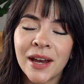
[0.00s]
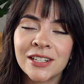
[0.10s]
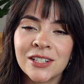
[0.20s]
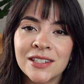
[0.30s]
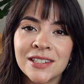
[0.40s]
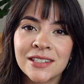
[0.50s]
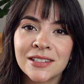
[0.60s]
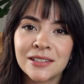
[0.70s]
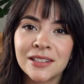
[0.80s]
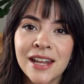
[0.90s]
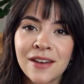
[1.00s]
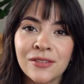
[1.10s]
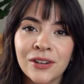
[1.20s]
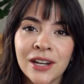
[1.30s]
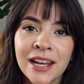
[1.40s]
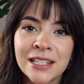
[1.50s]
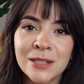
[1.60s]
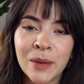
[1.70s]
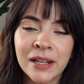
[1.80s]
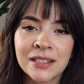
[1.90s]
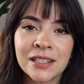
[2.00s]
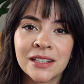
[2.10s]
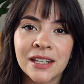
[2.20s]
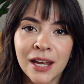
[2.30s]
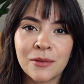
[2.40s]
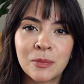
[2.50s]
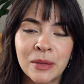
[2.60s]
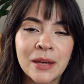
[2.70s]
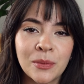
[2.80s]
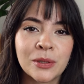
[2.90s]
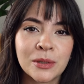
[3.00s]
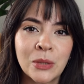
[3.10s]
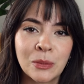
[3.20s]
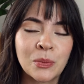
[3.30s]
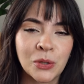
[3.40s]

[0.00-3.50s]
I just never expected that I would be able to be